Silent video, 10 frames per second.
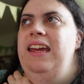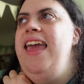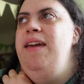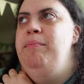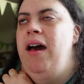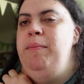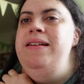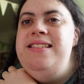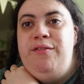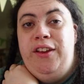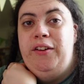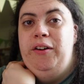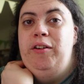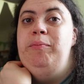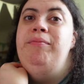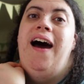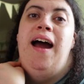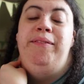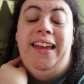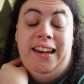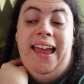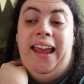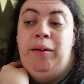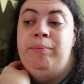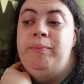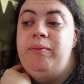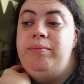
It might be difficult, but I'm going to aim.